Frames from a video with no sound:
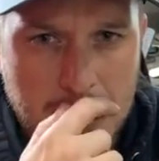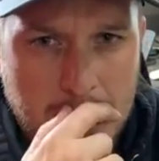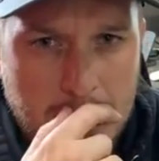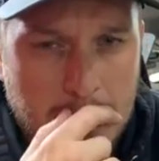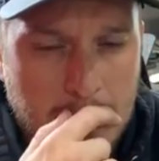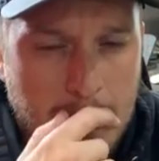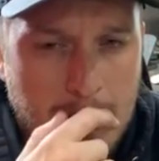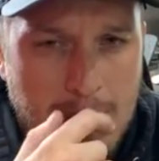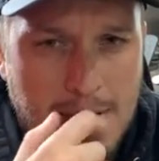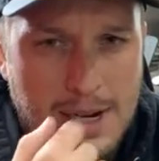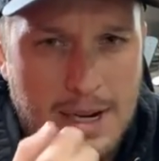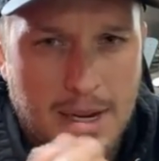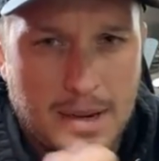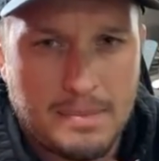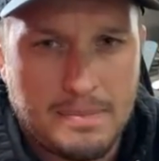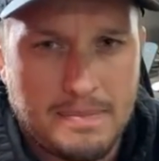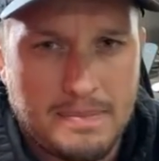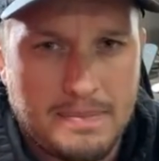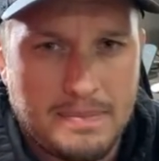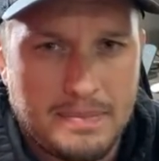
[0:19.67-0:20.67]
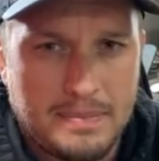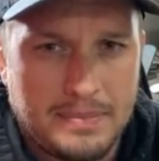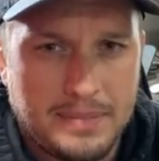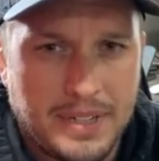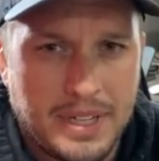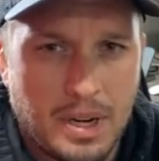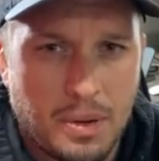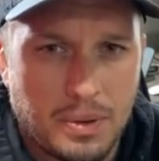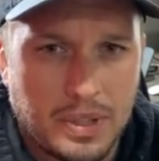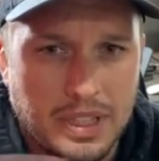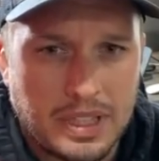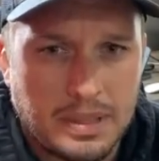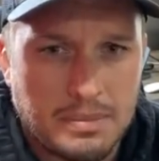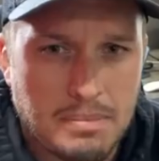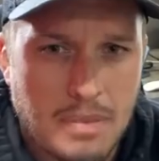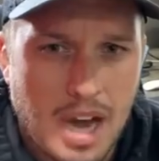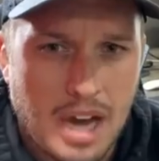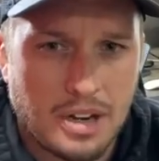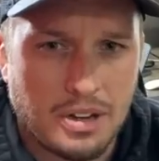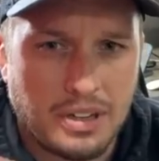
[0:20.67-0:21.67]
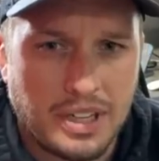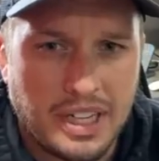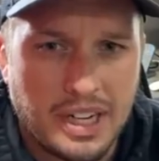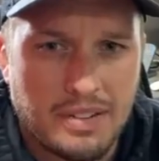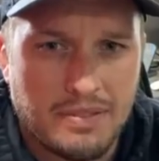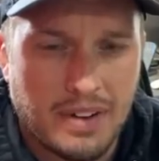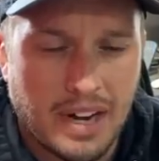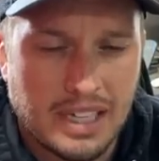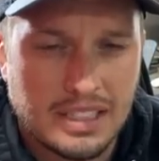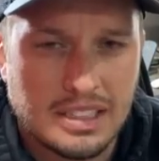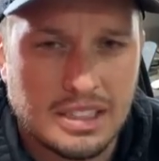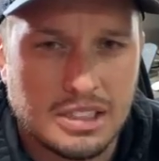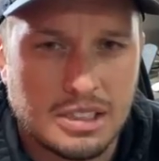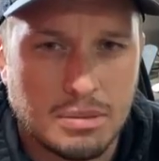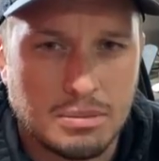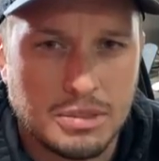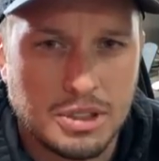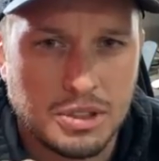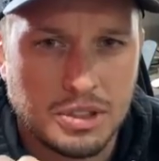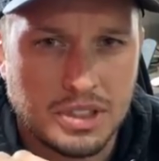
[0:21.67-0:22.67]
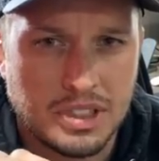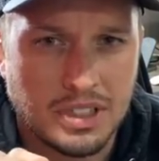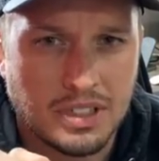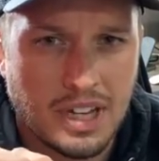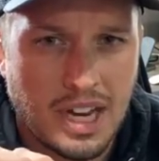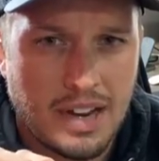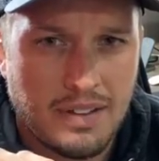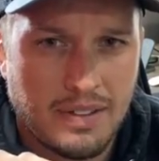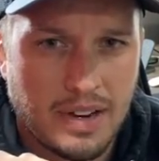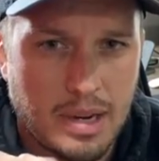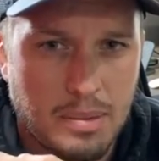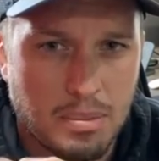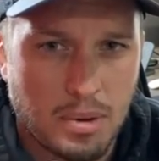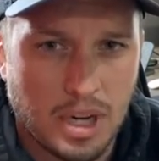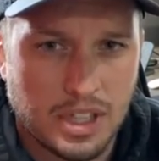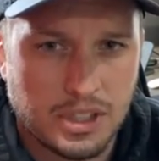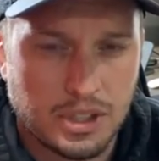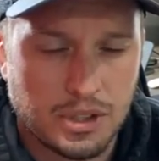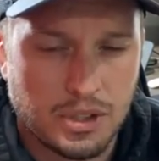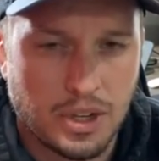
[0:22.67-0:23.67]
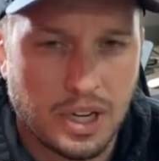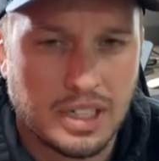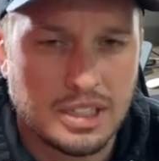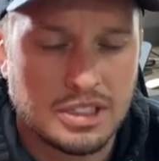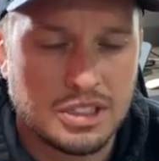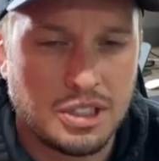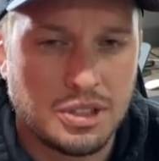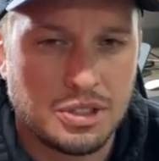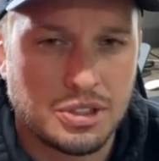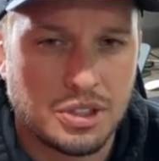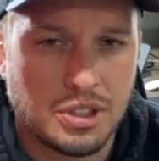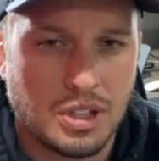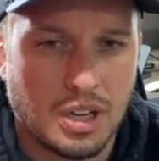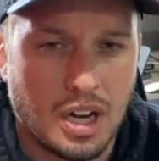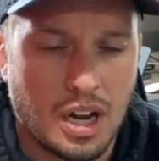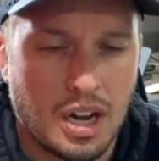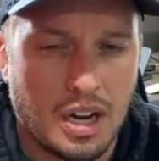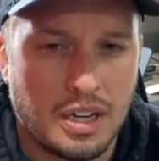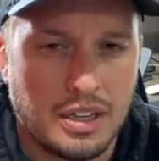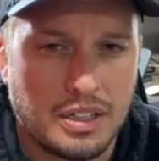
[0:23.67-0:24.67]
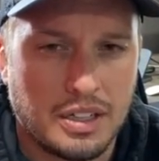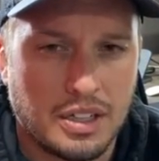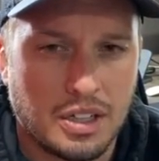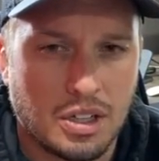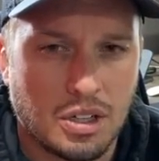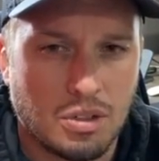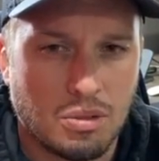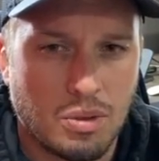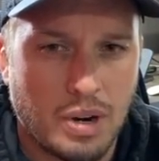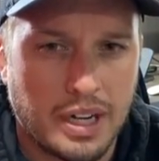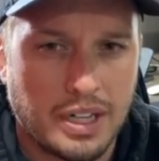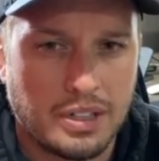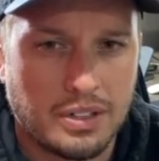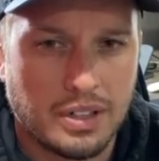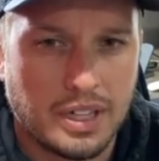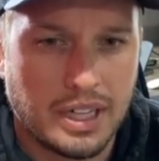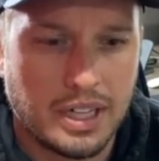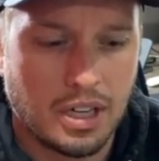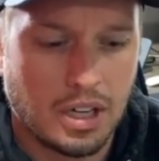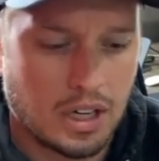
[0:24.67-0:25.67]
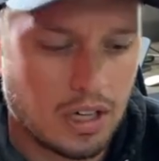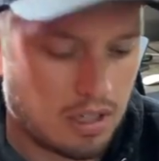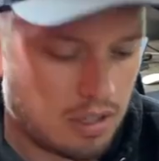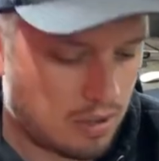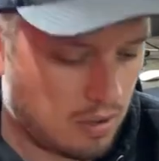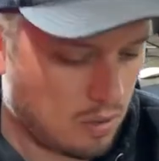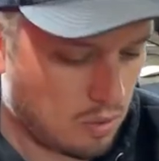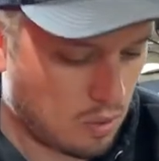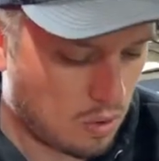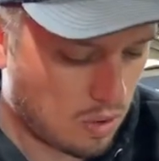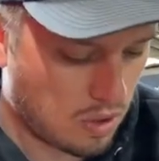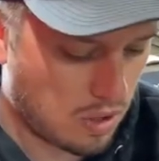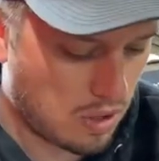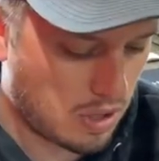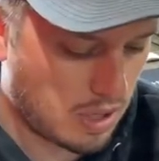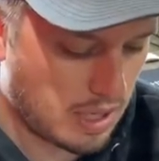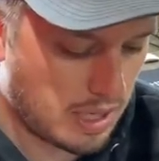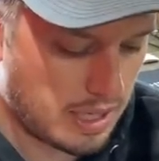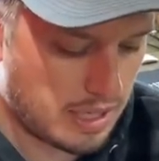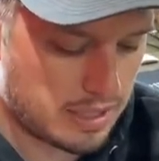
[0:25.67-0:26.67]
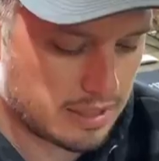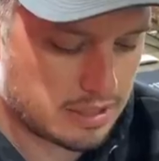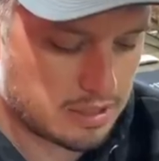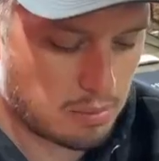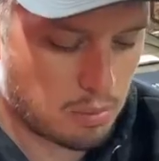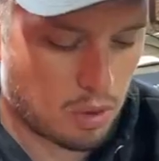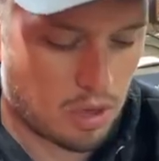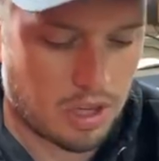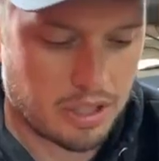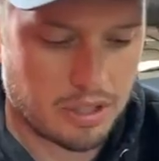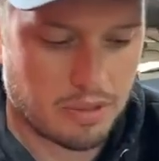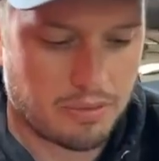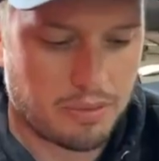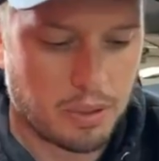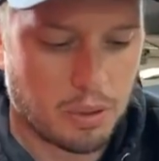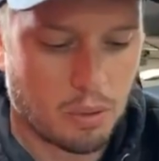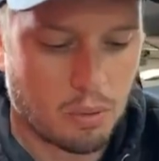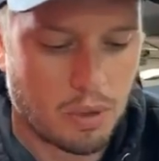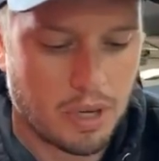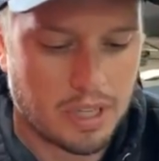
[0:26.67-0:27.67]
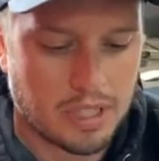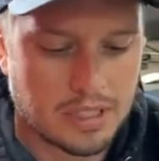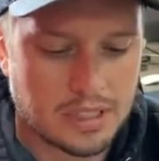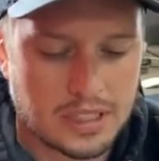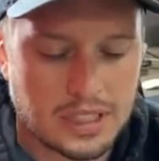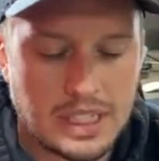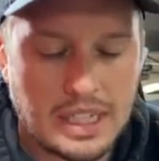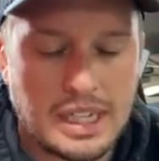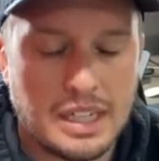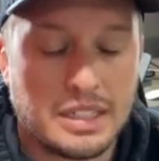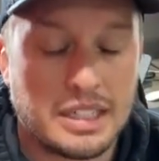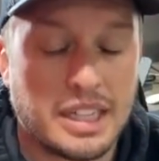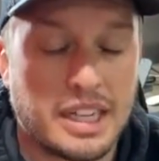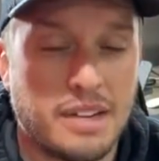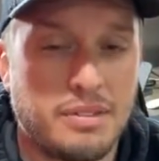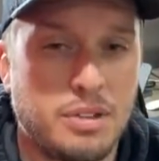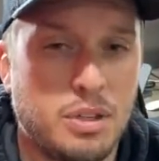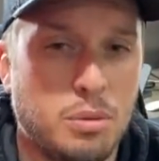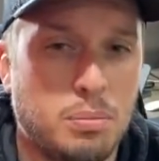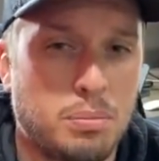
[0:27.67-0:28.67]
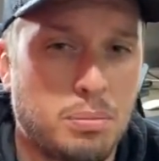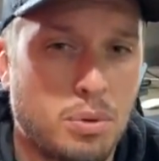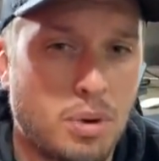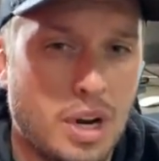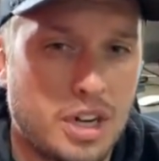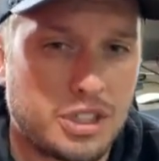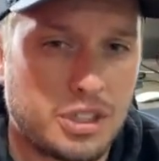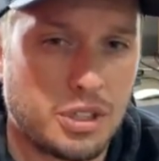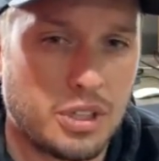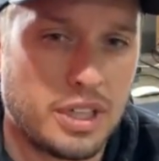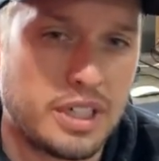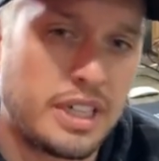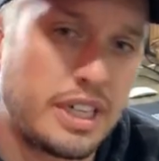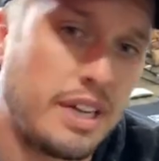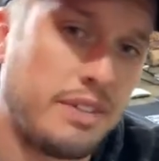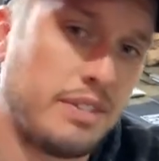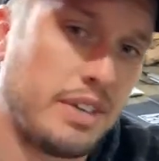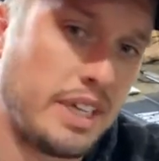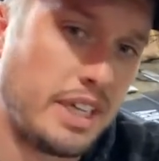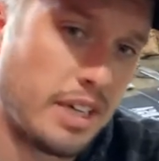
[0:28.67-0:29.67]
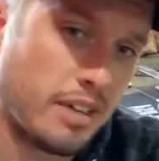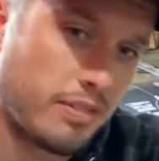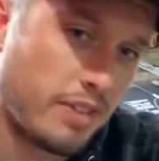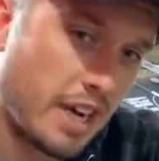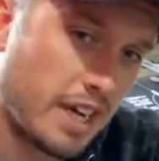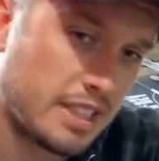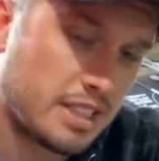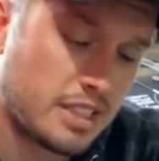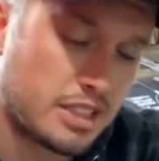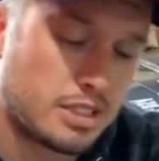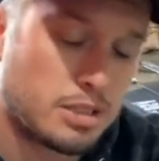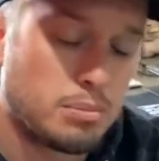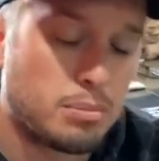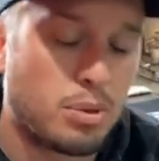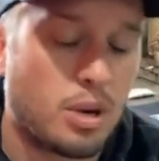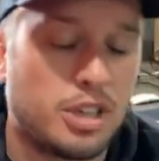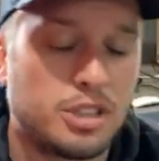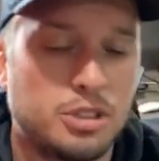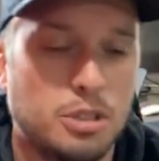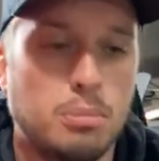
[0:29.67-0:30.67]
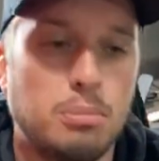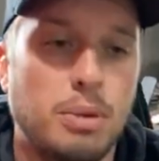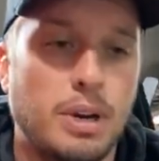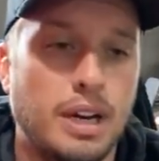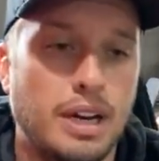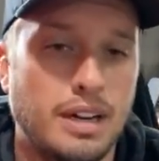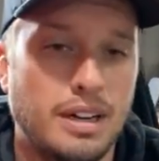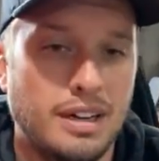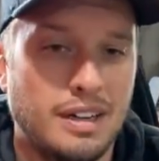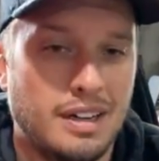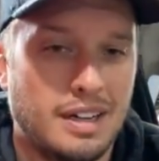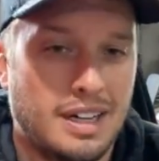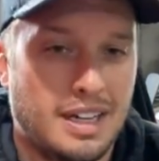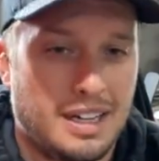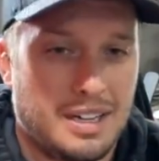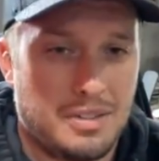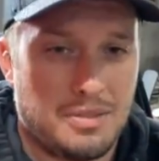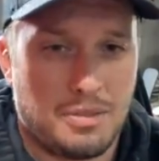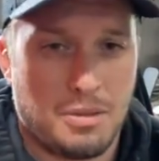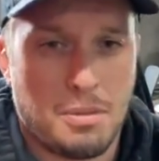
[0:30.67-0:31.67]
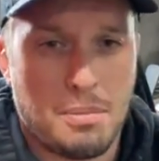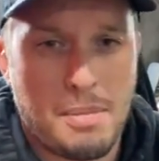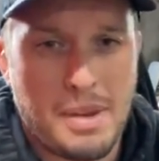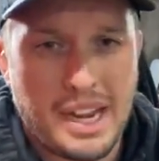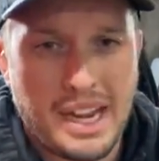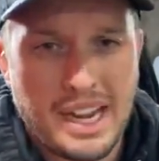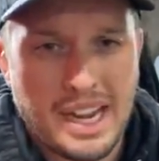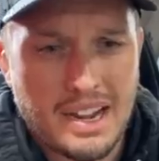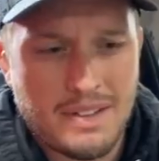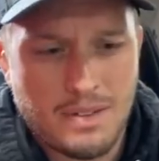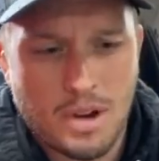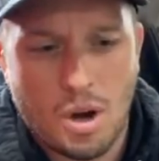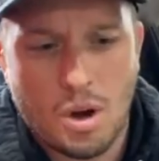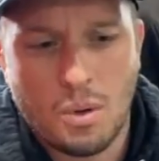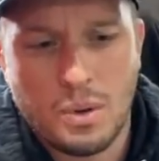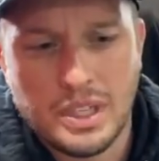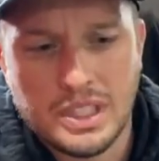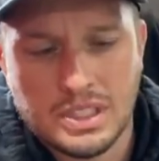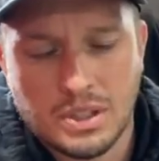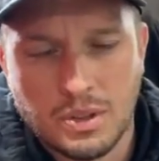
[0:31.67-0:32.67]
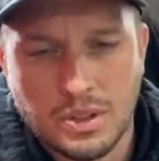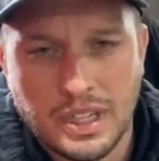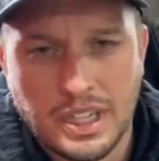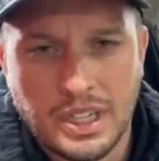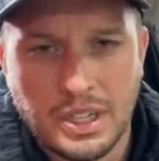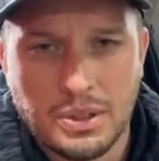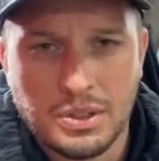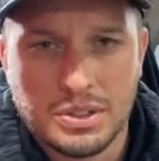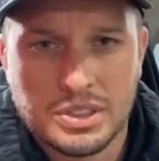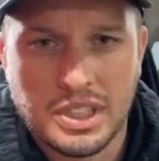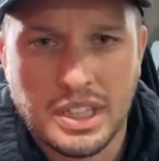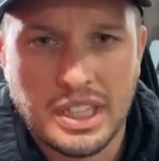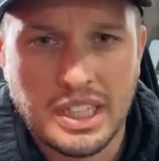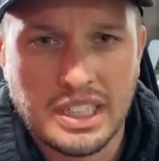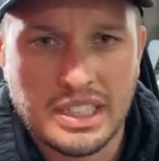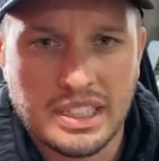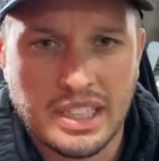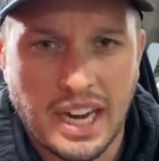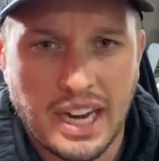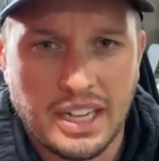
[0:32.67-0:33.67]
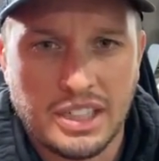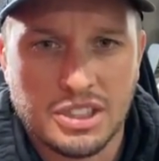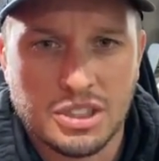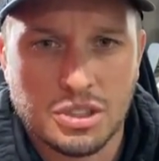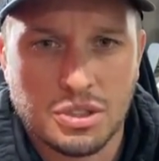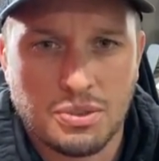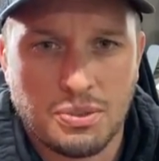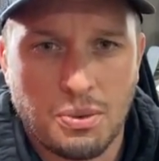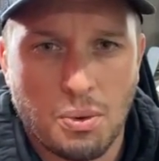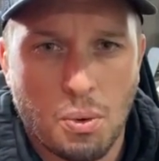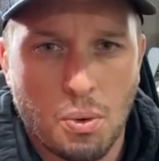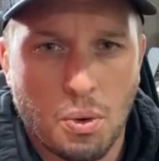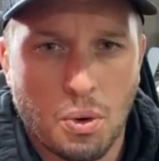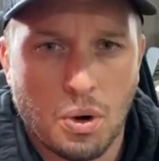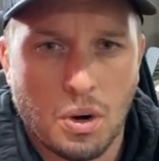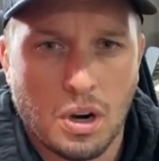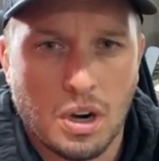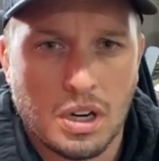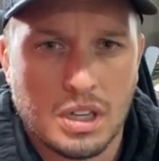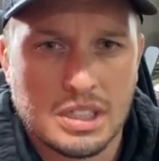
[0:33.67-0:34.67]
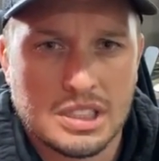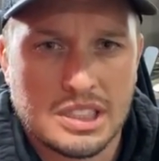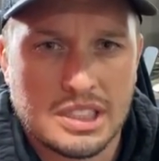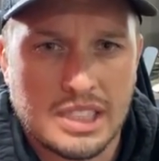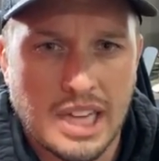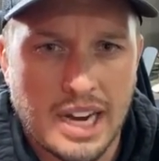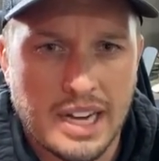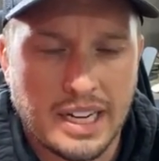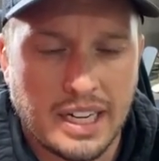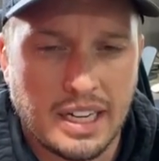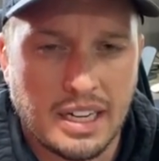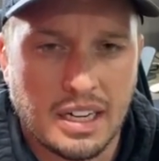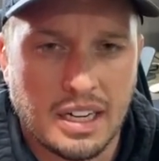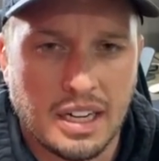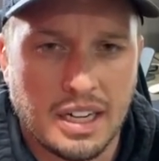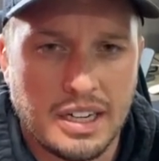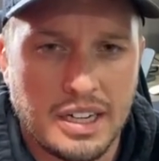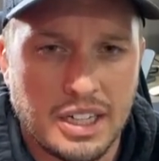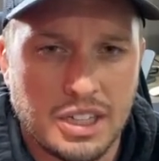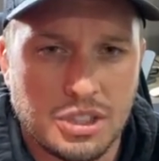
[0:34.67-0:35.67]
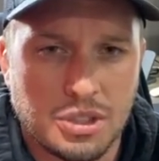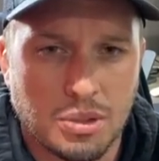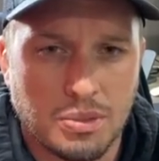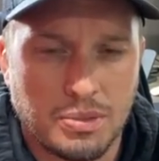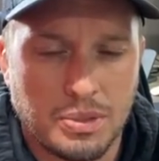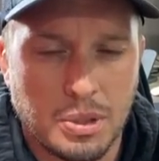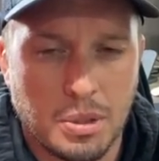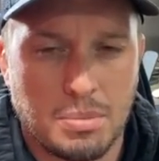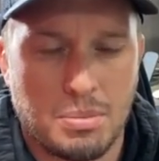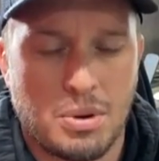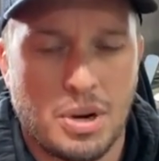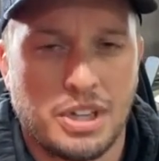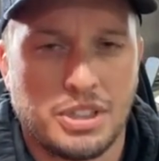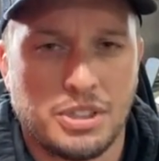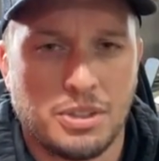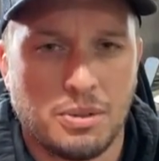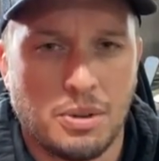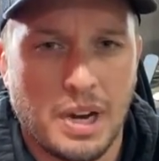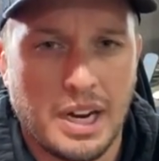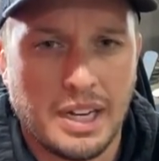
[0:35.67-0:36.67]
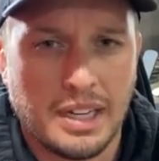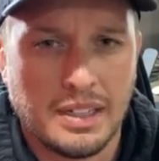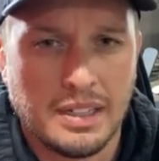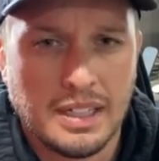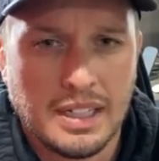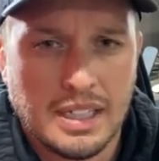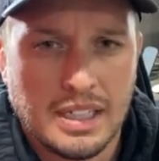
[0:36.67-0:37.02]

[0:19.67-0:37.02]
you know, with modern EFI systems, you still have a pressure transducer on your regulator or somewhere on your fuel rails to give you pressure and to give the EFI system pressure. But for me, I've always only used these gauges for setting initial fuel pressure, right?